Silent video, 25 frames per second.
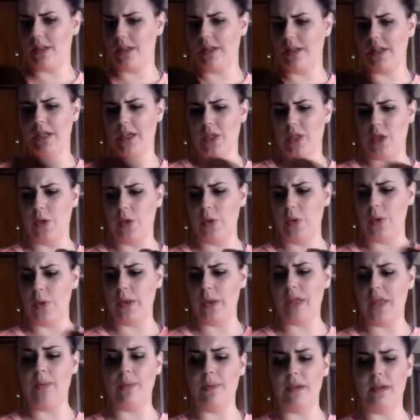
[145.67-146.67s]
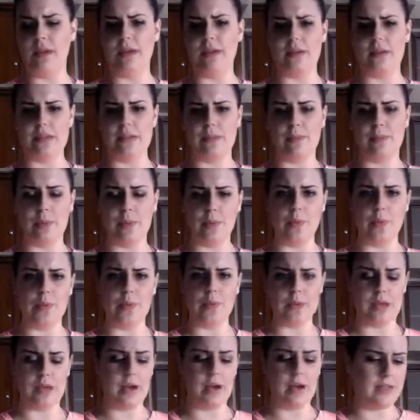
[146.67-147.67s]
like 2 heaping
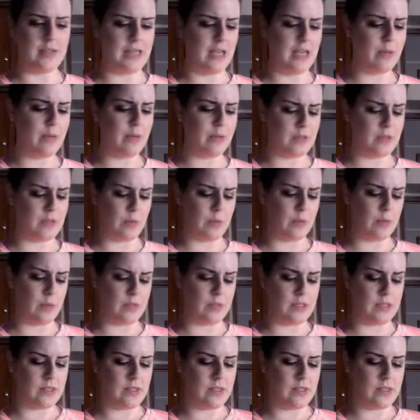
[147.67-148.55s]
tablespoons.